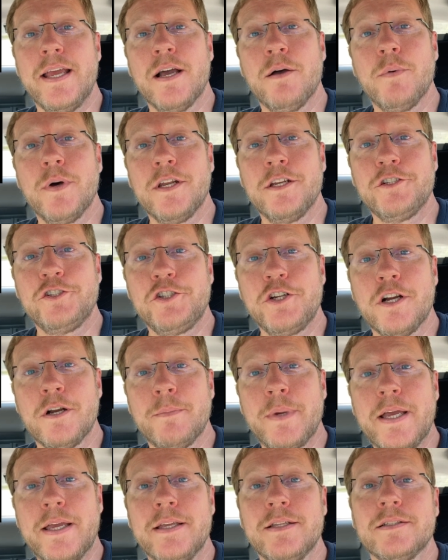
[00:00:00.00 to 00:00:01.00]
I want to share
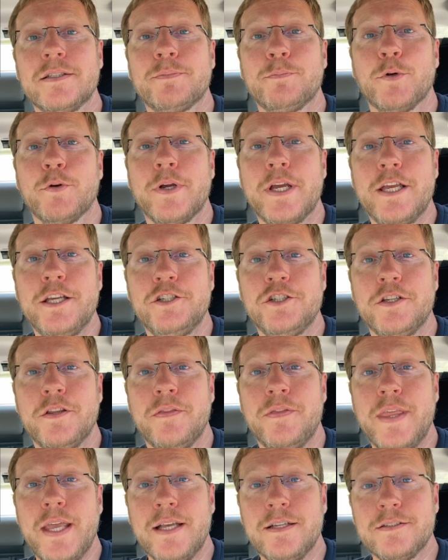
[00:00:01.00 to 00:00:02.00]
my inspiration
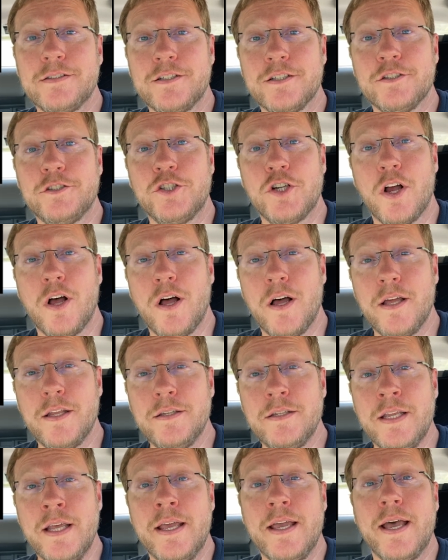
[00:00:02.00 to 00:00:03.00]
thanks to
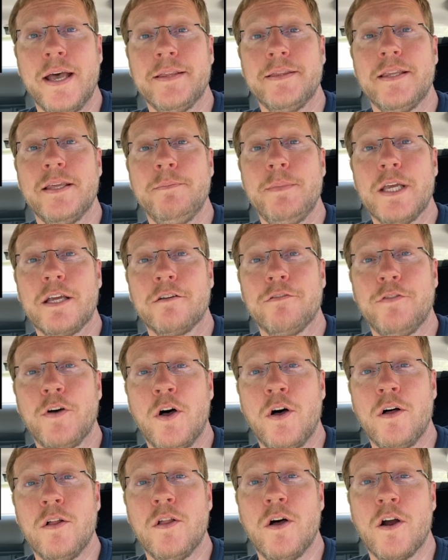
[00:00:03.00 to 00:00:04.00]
John at the
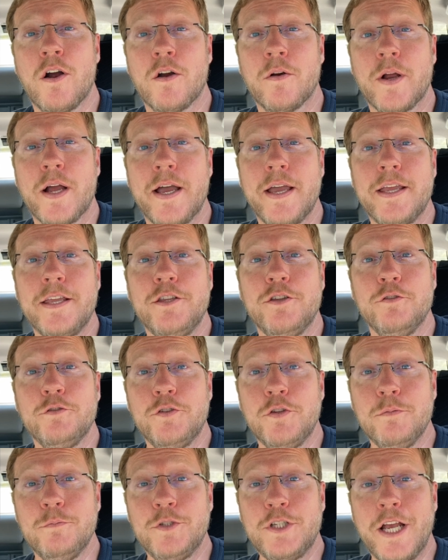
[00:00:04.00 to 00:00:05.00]
McFall R I
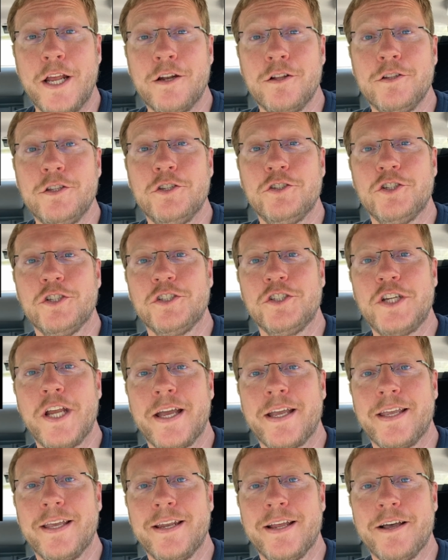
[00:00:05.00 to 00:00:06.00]
YouTube channel. You should
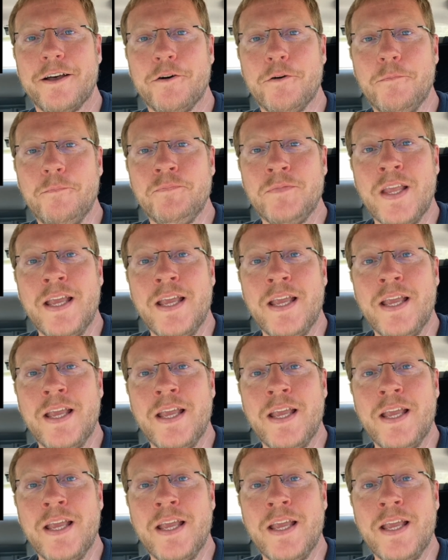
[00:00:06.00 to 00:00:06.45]
check it out.